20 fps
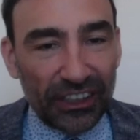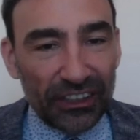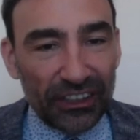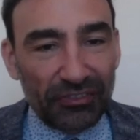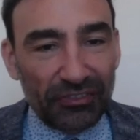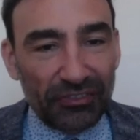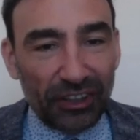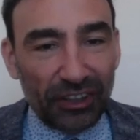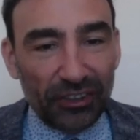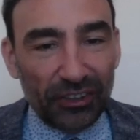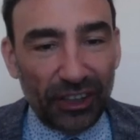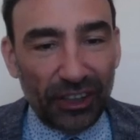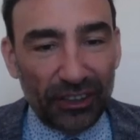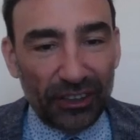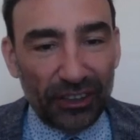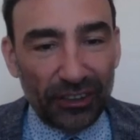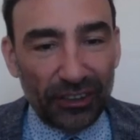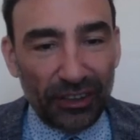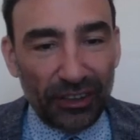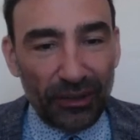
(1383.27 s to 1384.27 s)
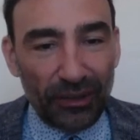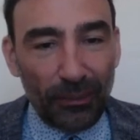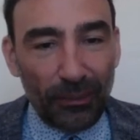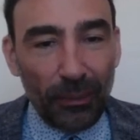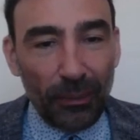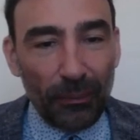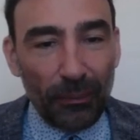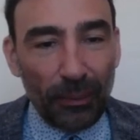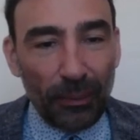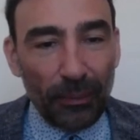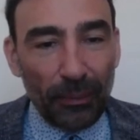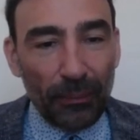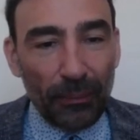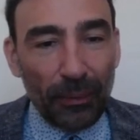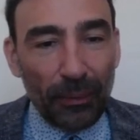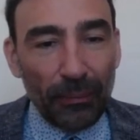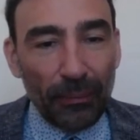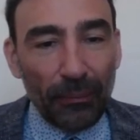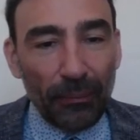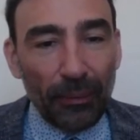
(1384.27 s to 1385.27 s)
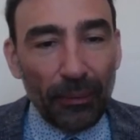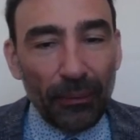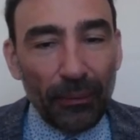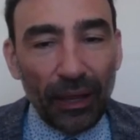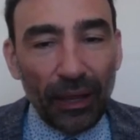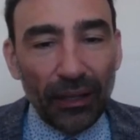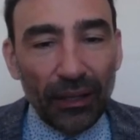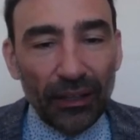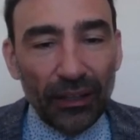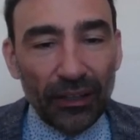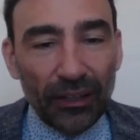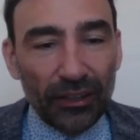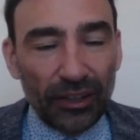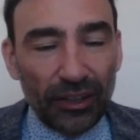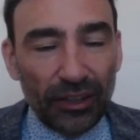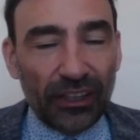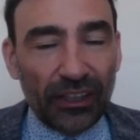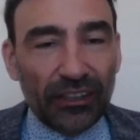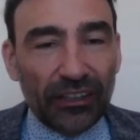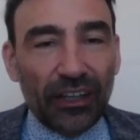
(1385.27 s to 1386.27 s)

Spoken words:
Blah blah blah blah blah blah blah. Okay, done.